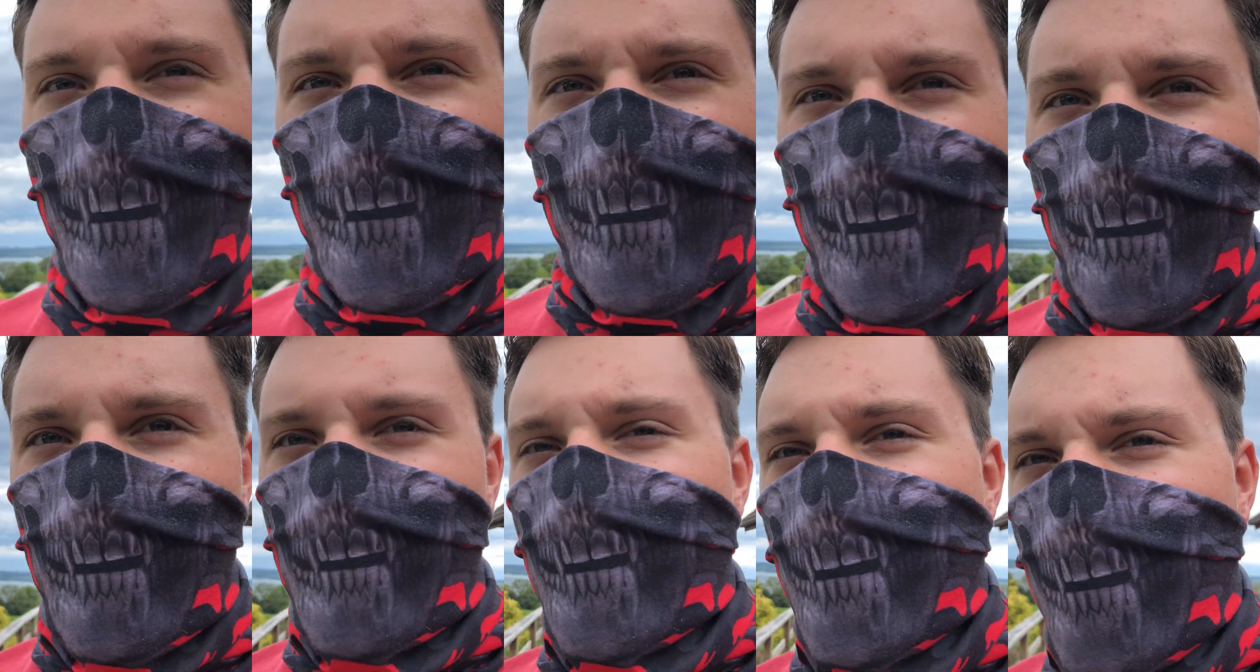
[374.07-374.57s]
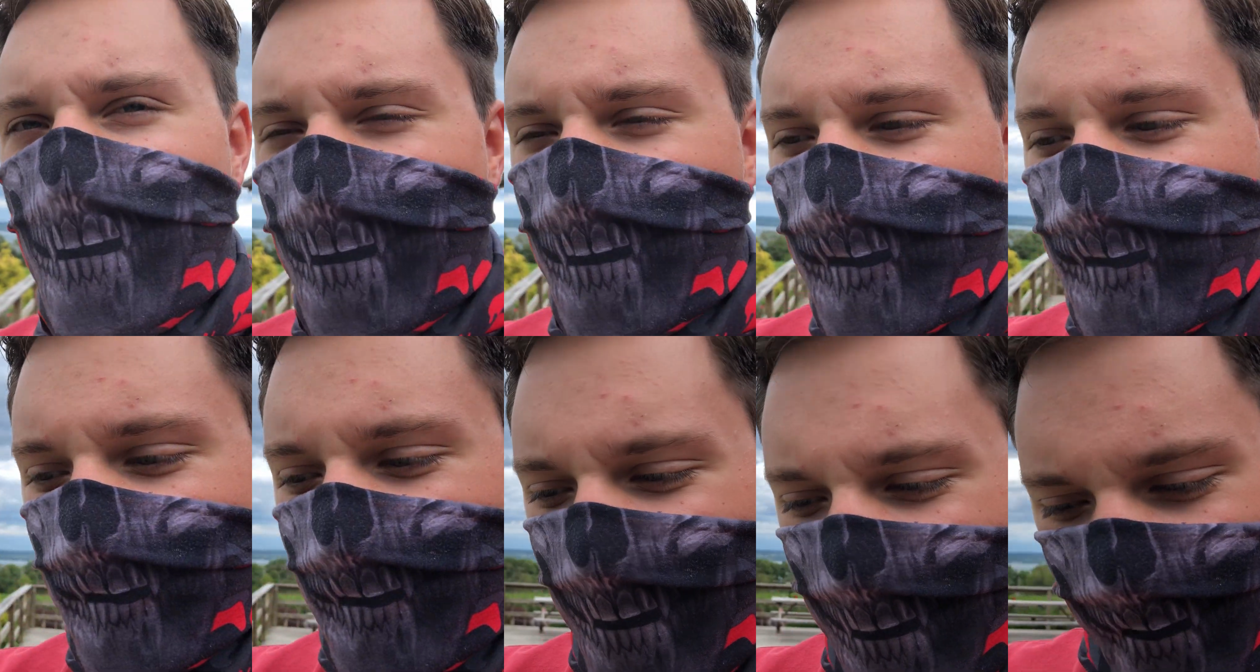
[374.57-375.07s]
Well, I
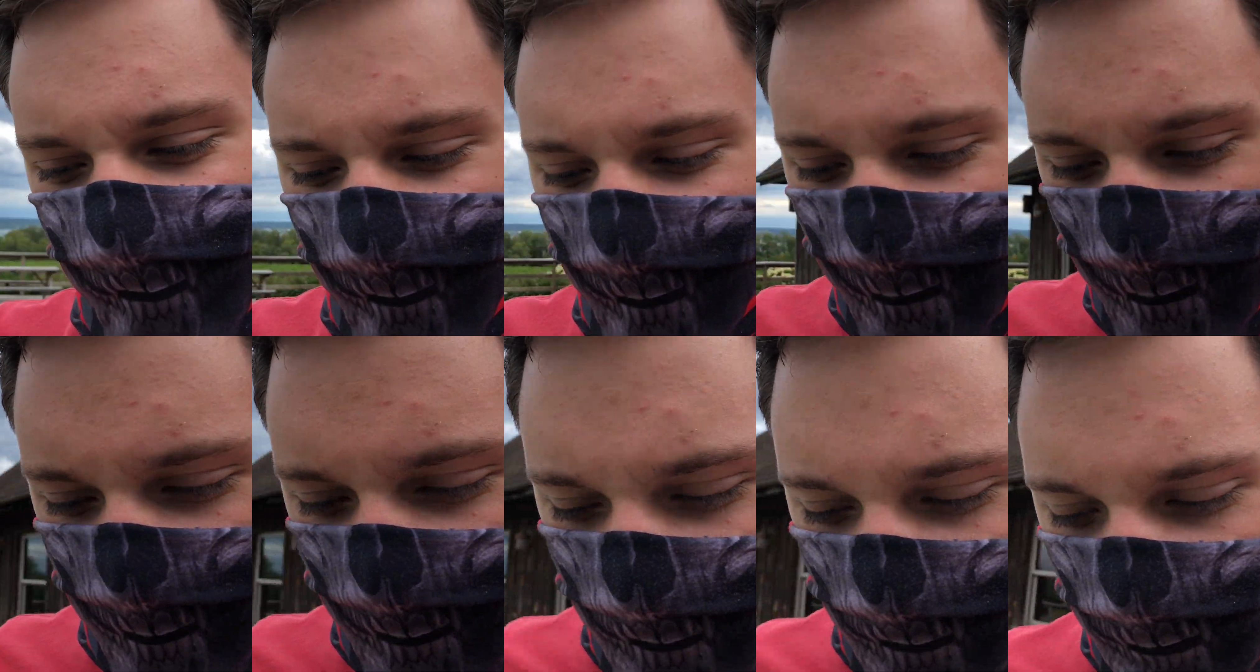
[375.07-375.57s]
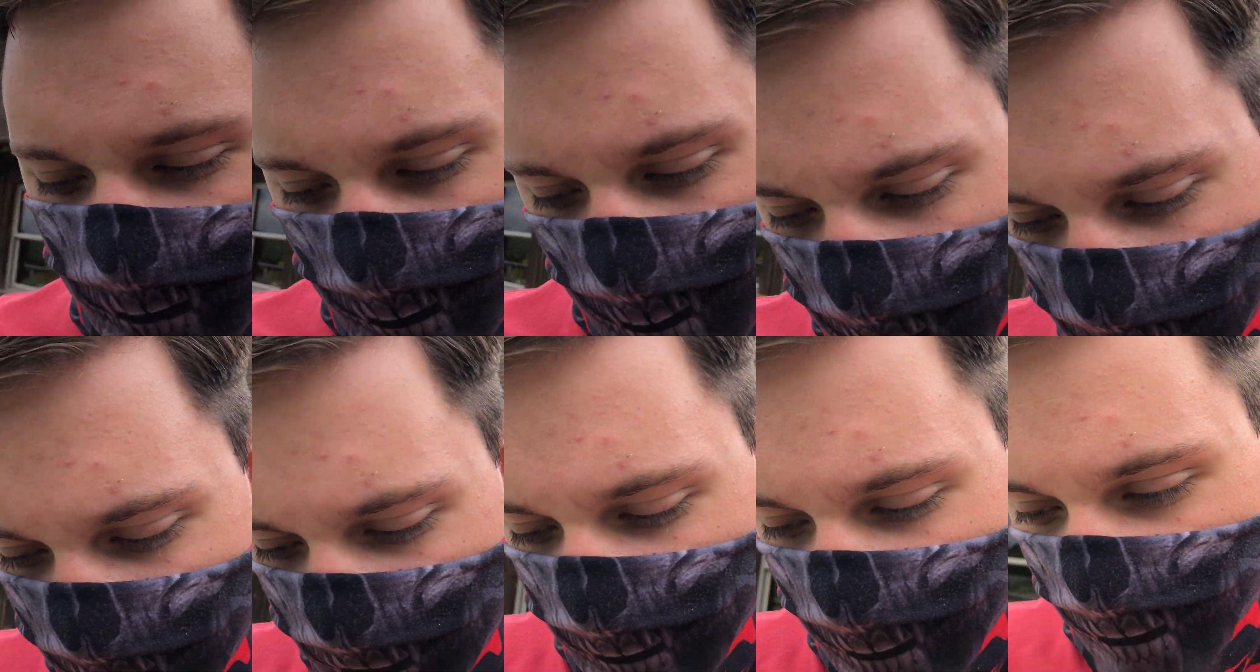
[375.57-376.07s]
can finally give
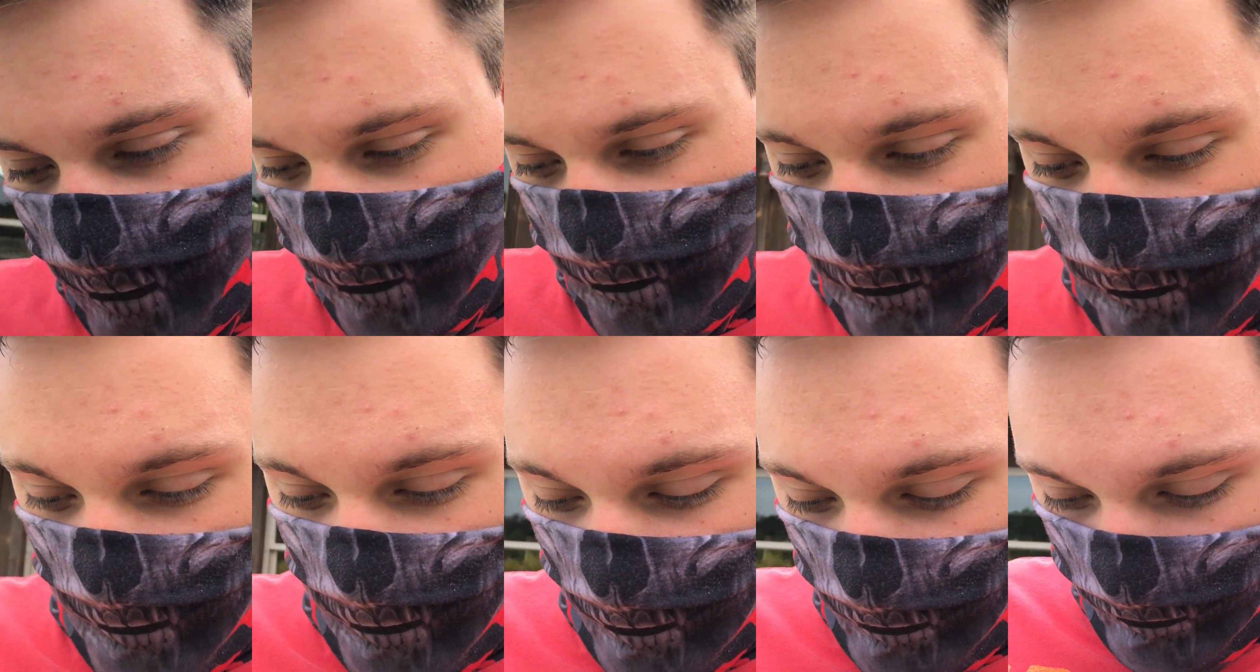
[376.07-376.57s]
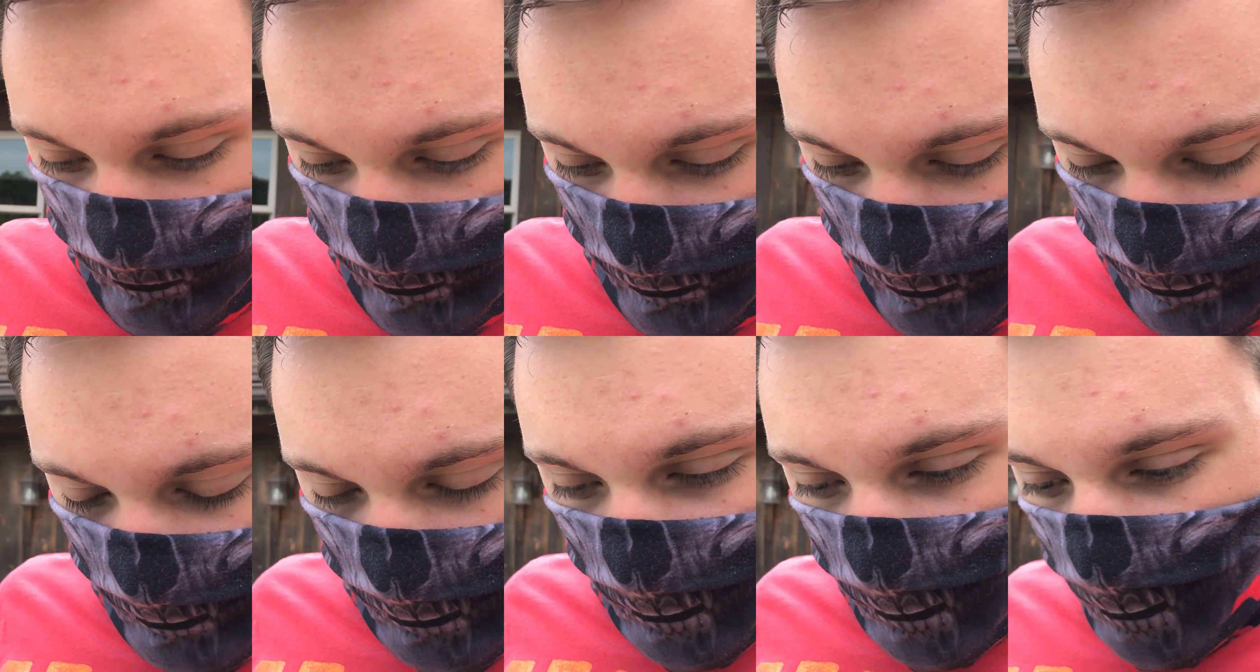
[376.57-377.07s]
my final review
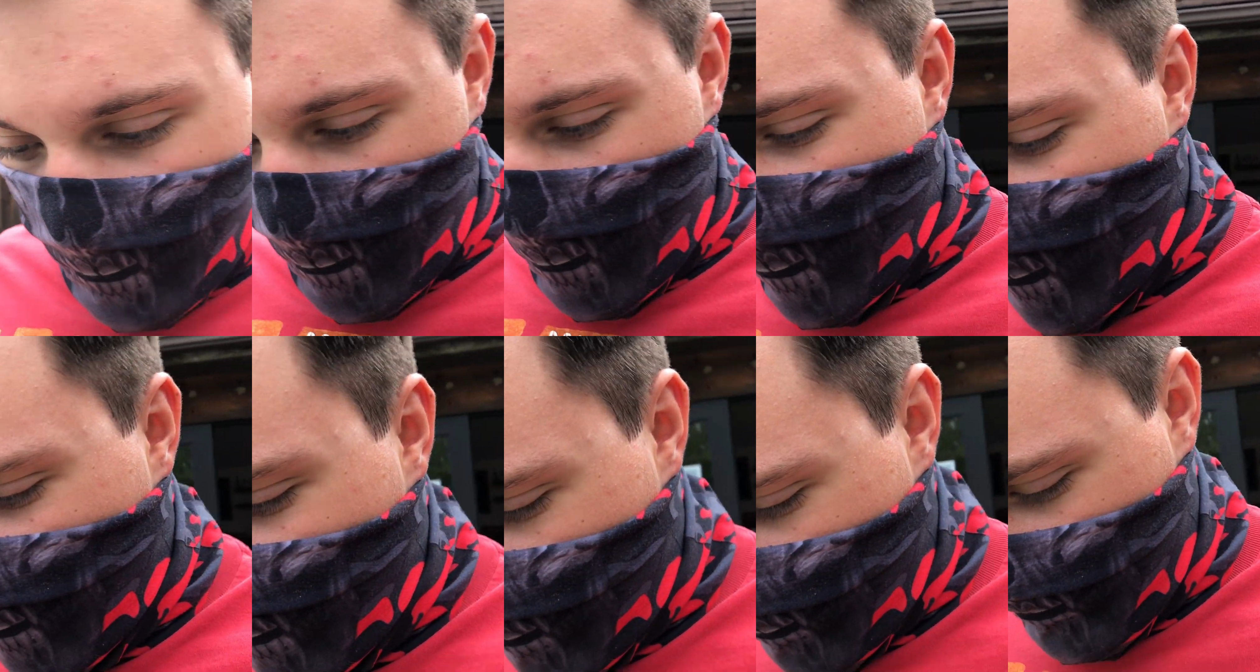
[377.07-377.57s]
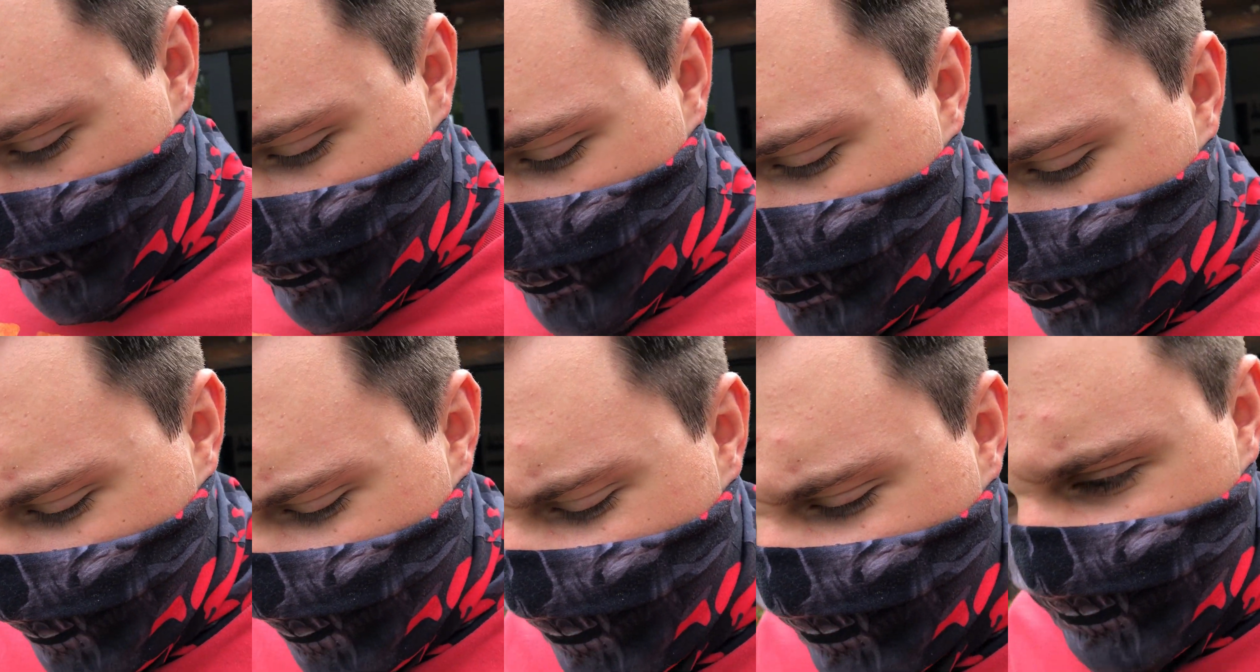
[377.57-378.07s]
for all the
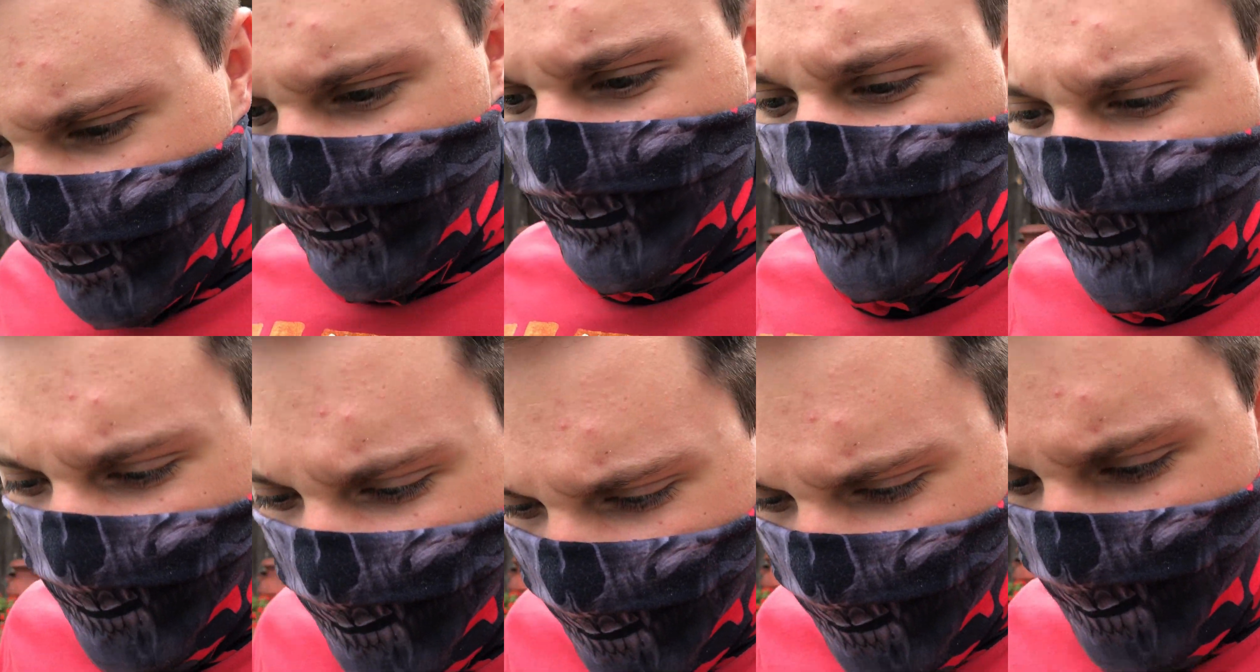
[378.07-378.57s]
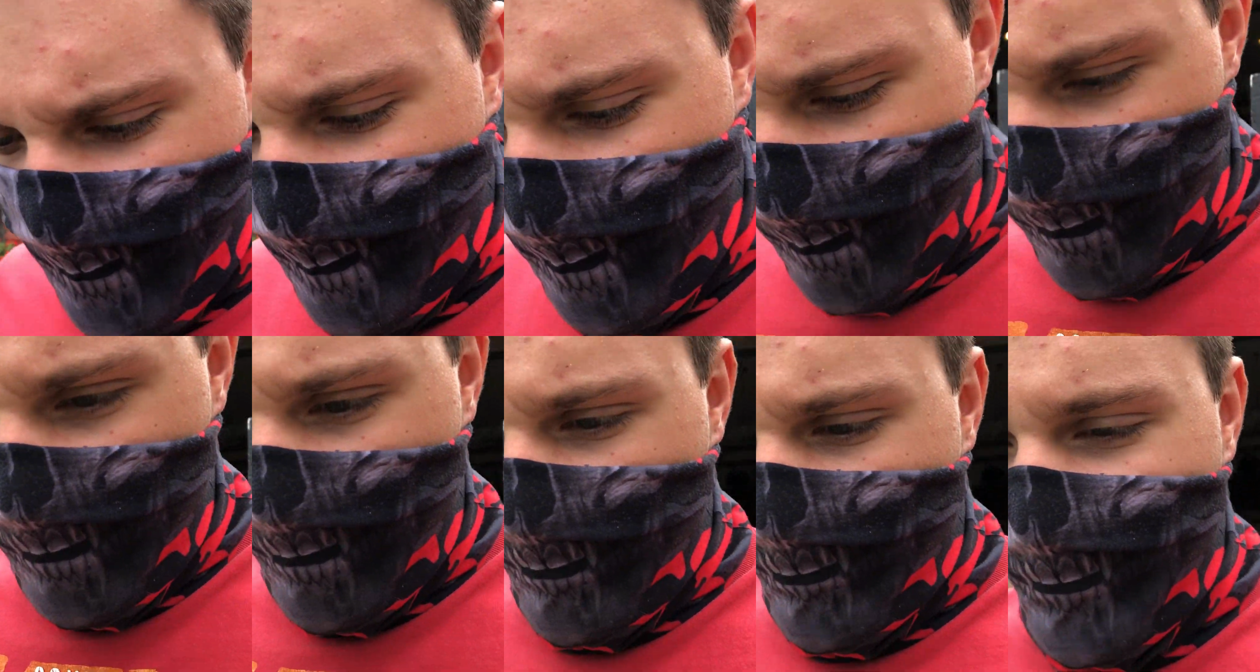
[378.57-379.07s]
places
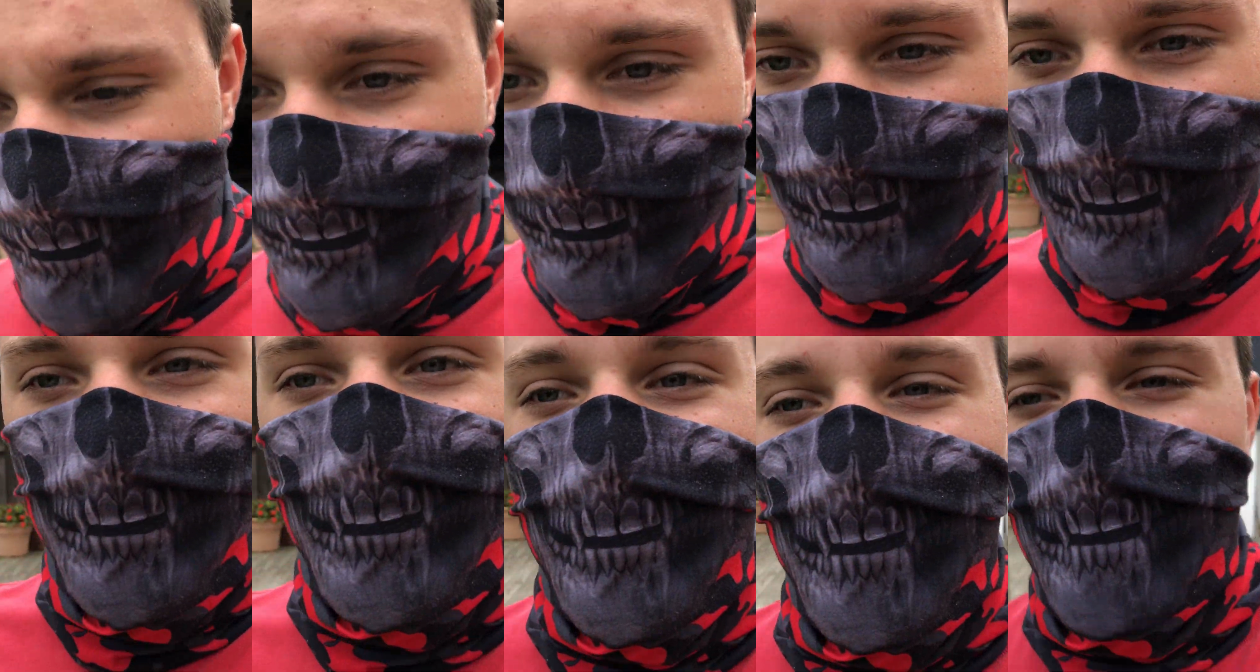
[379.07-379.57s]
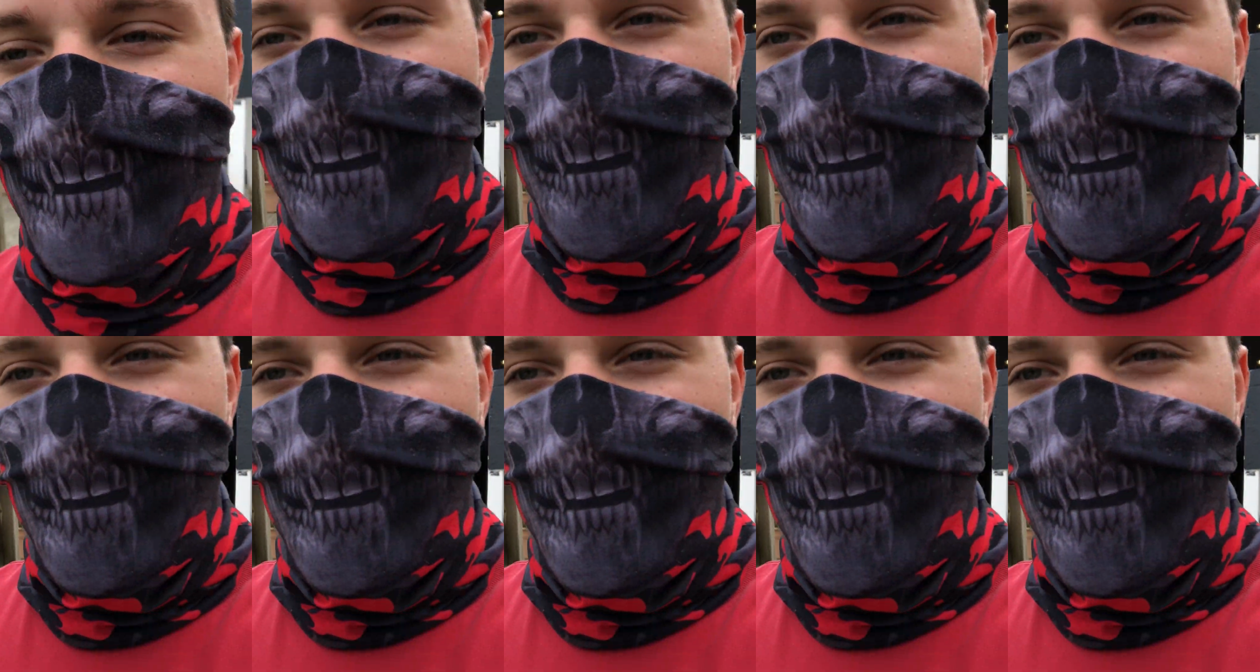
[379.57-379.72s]
that we went to.